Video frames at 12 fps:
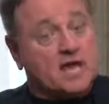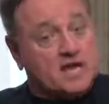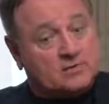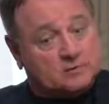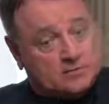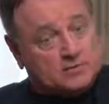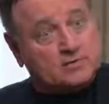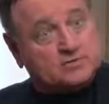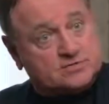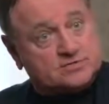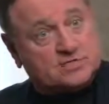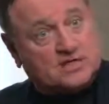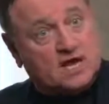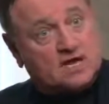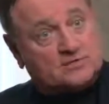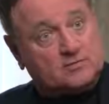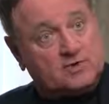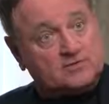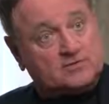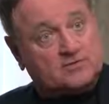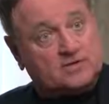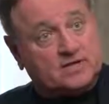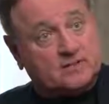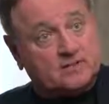and reduces the contrast
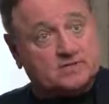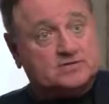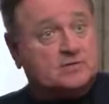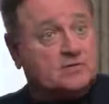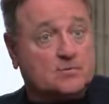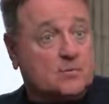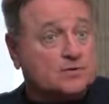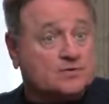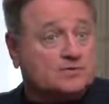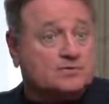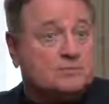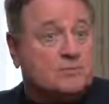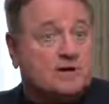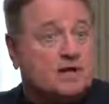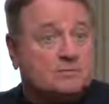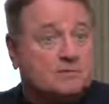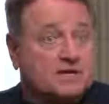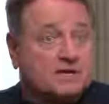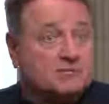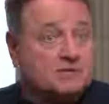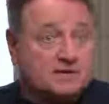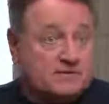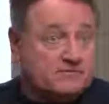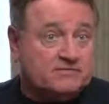of the image to the point that you may not be
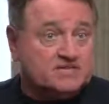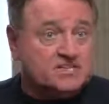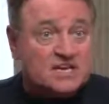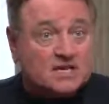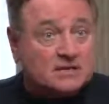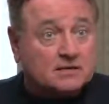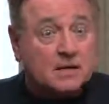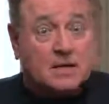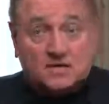able to even see it.